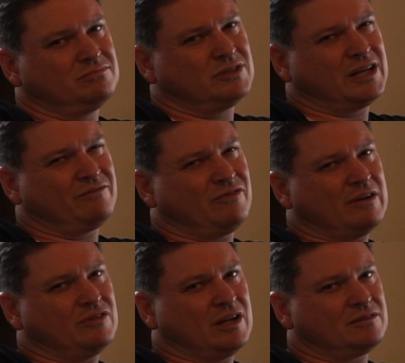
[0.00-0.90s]
Take
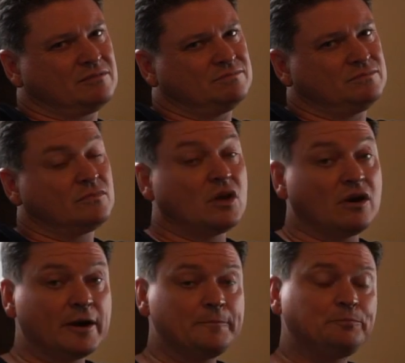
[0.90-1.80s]
five days,
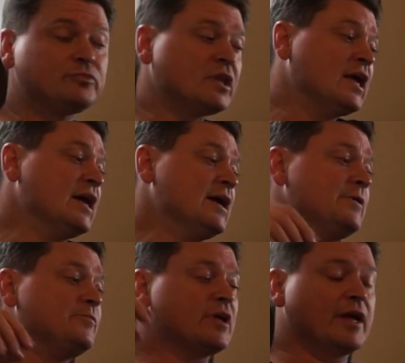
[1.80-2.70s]
all right?
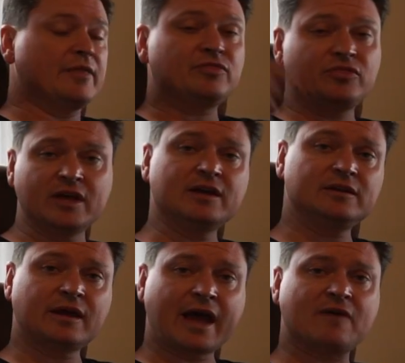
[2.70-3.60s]
And
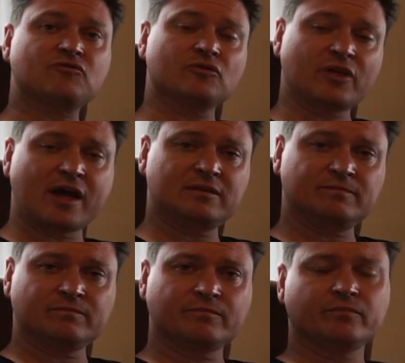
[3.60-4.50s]
then after
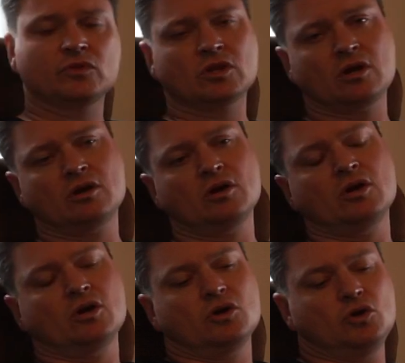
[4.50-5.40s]
that,
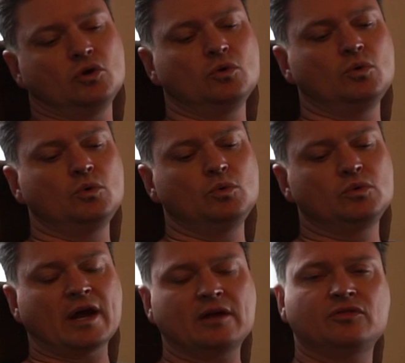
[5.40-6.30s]

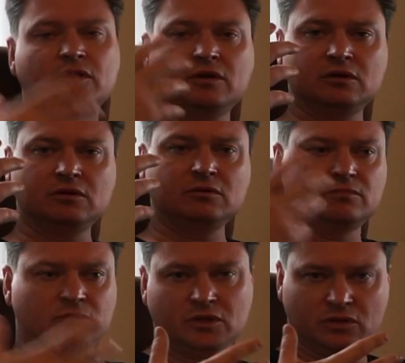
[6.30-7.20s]
you take the,
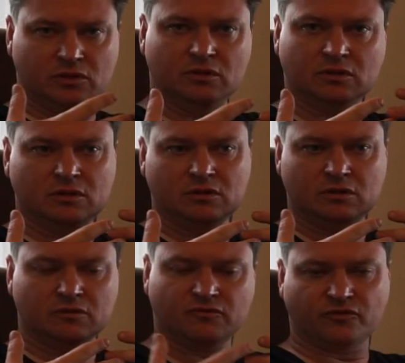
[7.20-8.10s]
the, the,
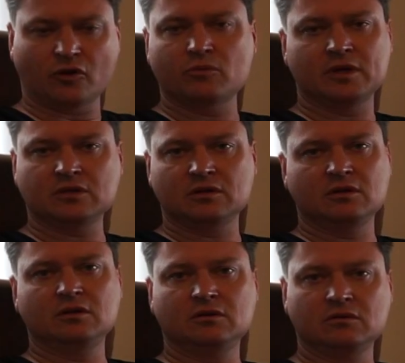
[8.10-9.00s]
the fermented